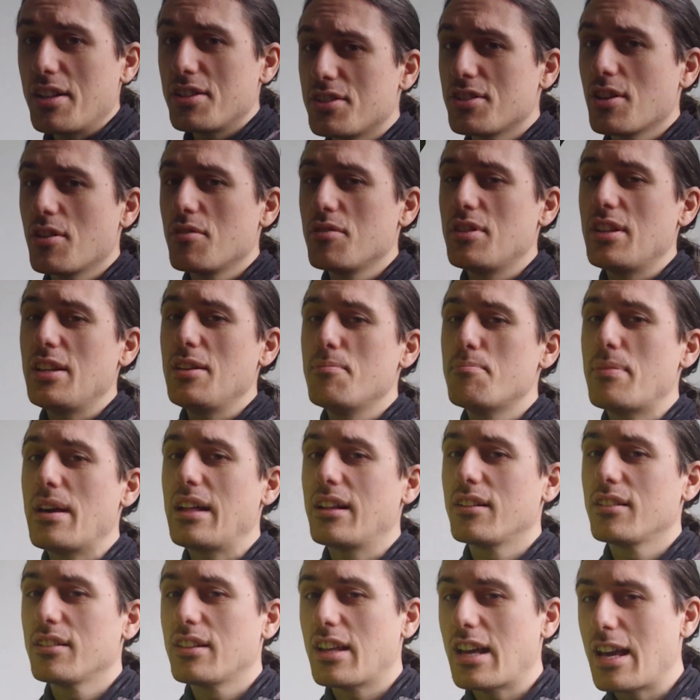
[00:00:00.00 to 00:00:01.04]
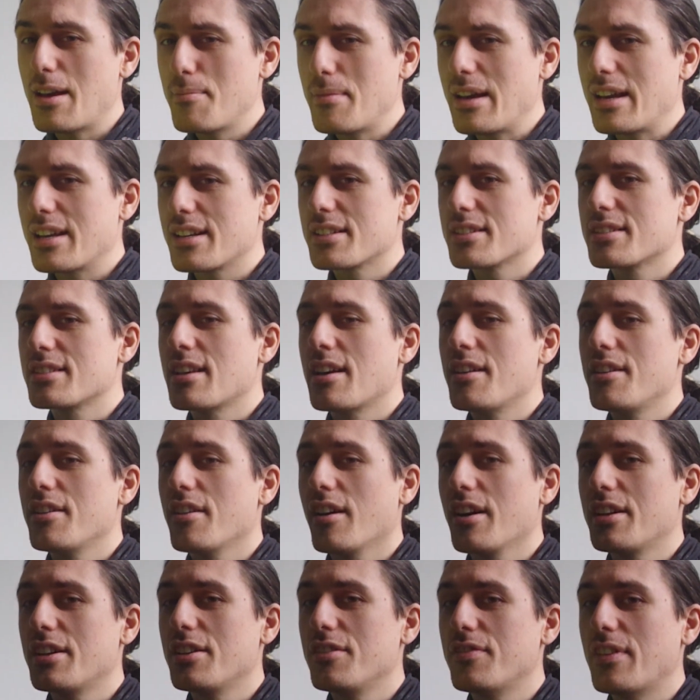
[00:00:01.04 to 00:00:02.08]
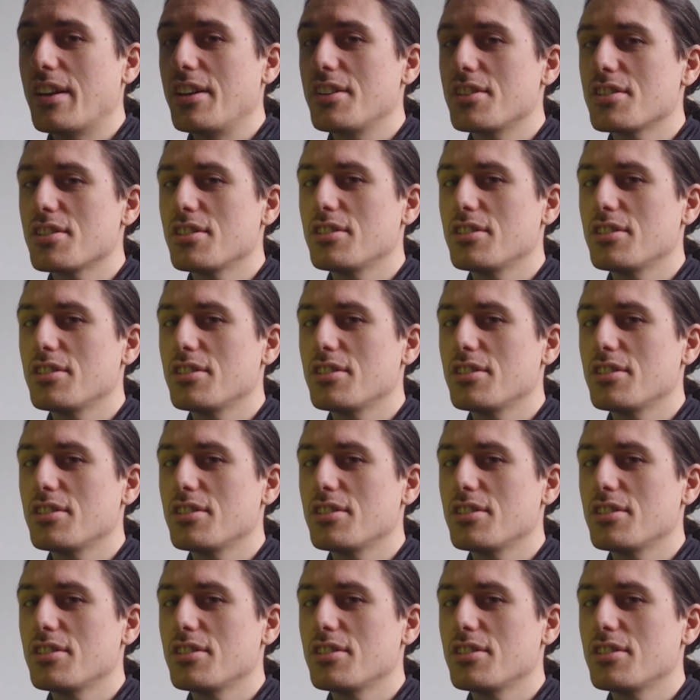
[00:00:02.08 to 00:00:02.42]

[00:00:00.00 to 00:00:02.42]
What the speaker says: so the Bell MX-9 Adventure,